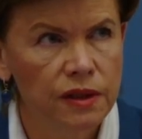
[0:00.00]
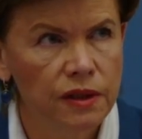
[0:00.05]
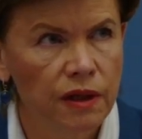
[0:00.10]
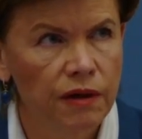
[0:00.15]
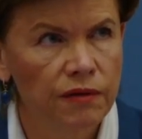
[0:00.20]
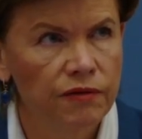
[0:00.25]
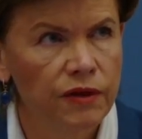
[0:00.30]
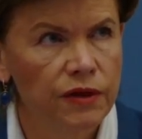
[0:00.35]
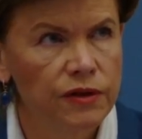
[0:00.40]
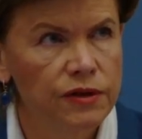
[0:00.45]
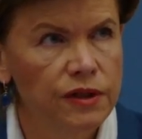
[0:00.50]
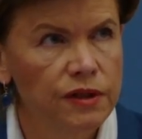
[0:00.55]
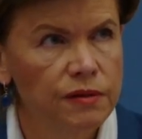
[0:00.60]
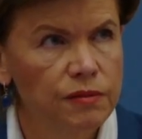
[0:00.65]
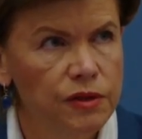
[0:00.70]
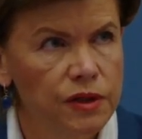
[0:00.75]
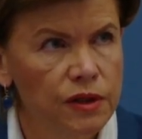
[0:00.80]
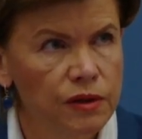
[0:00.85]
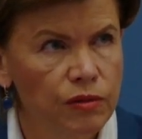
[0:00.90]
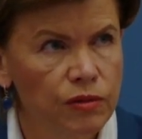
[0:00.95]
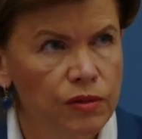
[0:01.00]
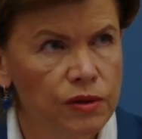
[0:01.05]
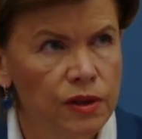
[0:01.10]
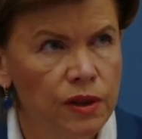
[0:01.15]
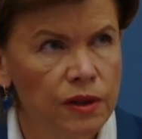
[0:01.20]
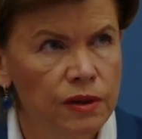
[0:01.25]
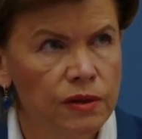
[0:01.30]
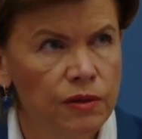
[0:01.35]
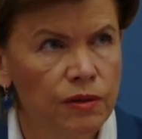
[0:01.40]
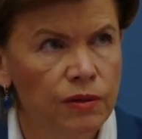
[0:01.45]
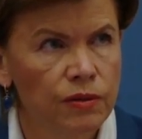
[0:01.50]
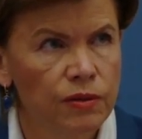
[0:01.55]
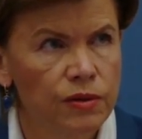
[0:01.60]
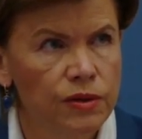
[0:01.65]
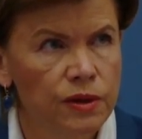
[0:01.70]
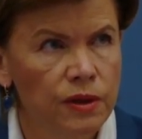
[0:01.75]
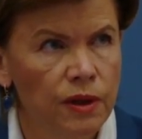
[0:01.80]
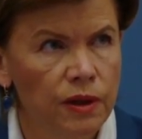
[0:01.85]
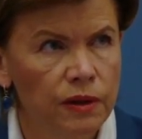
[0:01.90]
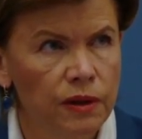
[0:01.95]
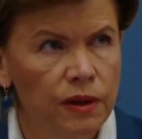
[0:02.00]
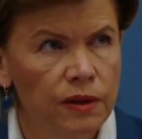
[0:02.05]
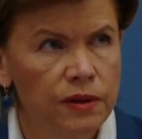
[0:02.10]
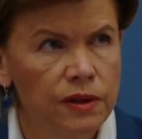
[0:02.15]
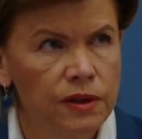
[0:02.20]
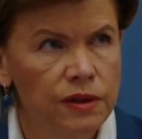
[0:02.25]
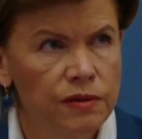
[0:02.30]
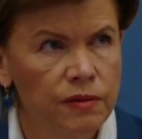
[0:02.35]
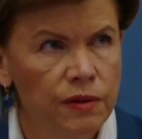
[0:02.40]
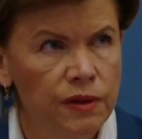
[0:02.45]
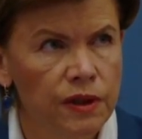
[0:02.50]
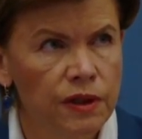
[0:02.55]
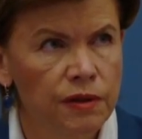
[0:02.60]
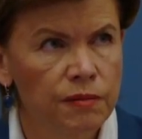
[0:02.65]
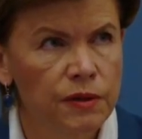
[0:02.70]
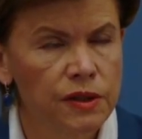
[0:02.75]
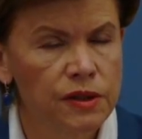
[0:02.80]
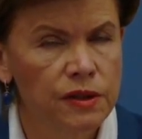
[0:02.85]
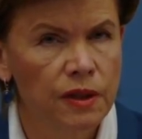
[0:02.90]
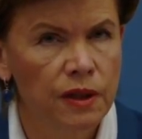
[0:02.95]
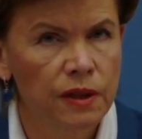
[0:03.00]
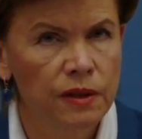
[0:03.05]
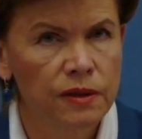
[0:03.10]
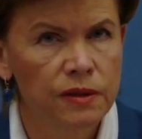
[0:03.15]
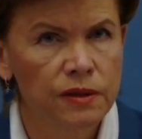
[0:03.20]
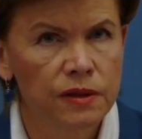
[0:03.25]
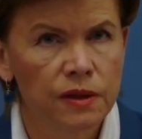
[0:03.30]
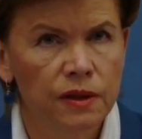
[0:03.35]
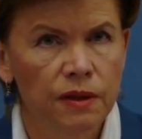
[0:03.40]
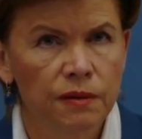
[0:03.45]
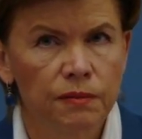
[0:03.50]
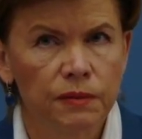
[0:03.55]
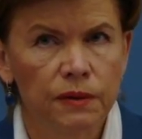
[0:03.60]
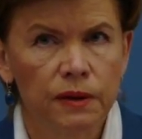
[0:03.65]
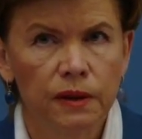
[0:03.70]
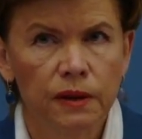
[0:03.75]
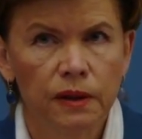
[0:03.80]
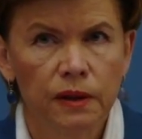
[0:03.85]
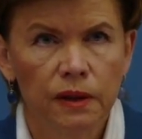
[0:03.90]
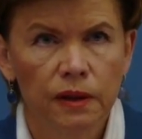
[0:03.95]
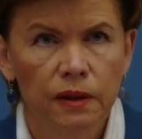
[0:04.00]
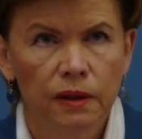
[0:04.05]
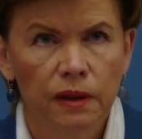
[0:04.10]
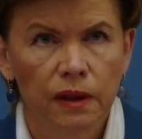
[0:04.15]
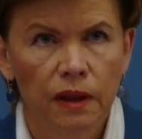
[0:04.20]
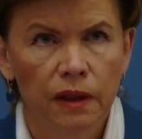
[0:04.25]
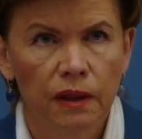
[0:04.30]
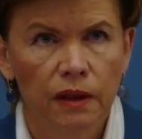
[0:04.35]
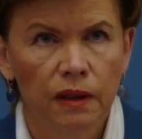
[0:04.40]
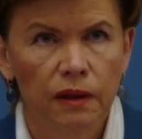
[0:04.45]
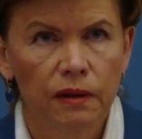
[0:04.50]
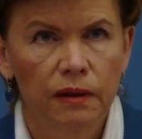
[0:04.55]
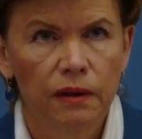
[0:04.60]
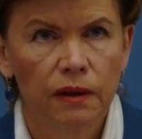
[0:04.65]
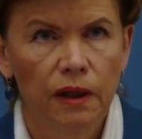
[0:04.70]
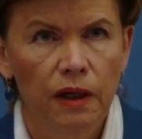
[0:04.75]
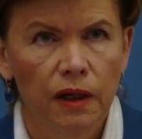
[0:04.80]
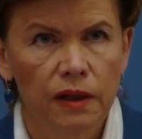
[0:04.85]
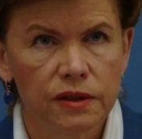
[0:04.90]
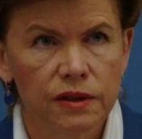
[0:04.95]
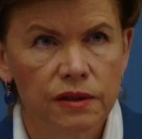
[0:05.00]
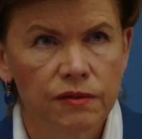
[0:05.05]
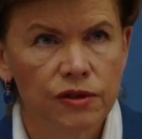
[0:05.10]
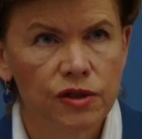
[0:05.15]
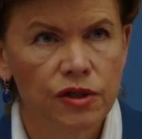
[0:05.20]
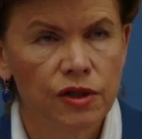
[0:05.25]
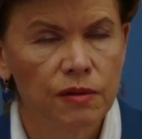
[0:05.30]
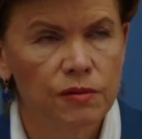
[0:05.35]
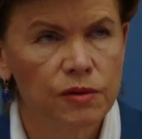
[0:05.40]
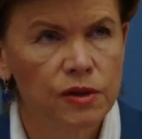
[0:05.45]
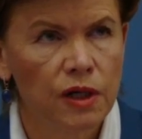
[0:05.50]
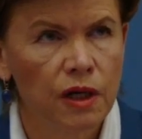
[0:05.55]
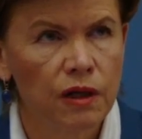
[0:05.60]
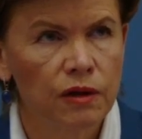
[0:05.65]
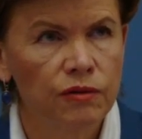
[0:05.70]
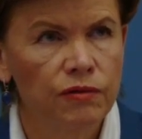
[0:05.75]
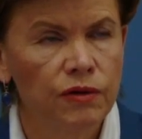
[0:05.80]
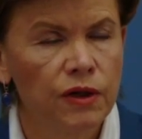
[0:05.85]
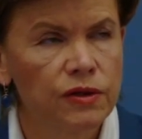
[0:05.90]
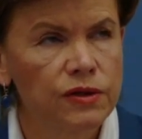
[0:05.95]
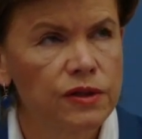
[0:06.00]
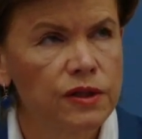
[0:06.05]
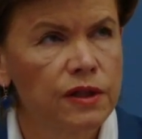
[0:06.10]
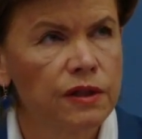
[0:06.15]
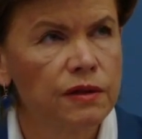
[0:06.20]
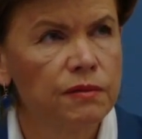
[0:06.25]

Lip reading: the questions that other countries and other regions see as important.